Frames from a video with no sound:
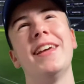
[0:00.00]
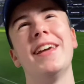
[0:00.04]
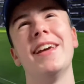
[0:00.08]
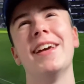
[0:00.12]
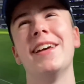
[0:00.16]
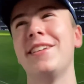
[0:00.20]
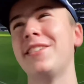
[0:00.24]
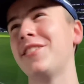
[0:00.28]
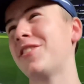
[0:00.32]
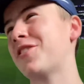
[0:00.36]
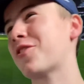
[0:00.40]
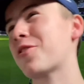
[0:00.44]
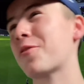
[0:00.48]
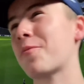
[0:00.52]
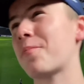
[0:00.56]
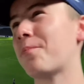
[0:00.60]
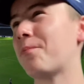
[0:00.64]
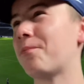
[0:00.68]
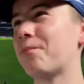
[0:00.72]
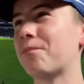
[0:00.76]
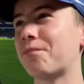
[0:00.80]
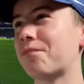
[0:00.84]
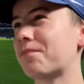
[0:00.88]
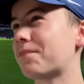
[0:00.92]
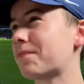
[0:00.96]
is.
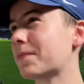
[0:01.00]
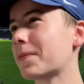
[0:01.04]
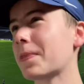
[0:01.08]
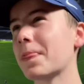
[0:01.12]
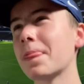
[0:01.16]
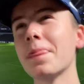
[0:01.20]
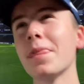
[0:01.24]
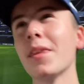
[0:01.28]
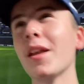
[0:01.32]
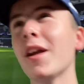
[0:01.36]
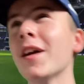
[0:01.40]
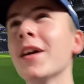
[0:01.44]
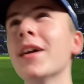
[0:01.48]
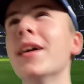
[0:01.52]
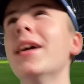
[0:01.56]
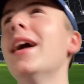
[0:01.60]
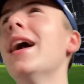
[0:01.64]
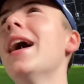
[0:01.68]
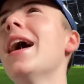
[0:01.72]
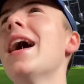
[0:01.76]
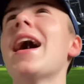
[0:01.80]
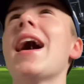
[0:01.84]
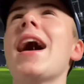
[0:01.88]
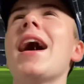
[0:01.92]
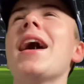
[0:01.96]

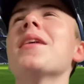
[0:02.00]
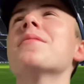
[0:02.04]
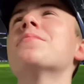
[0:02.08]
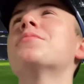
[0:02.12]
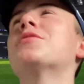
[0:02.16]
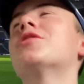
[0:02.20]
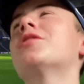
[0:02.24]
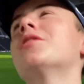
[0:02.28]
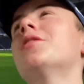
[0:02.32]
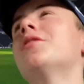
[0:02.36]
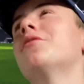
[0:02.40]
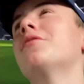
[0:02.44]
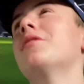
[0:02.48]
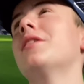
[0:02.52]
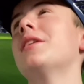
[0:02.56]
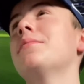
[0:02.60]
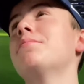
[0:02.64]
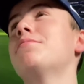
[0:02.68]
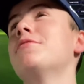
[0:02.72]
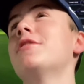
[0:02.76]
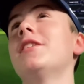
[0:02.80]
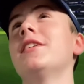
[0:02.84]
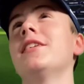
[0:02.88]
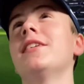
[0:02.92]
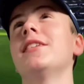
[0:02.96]
Absolutely
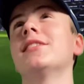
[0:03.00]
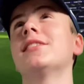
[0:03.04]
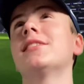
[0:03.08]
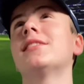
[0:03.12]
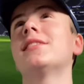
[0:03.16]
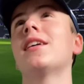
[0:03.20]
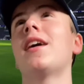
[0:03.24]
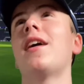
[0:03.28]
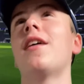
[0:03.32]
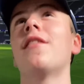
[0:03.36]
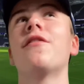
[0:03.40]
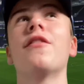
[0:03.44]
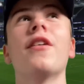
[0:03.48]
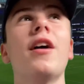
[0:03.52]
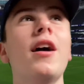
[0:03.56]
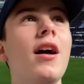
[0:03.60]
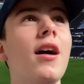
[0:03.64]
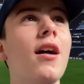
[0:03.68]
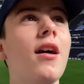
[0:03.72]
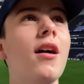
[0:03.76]
brilliant stuff.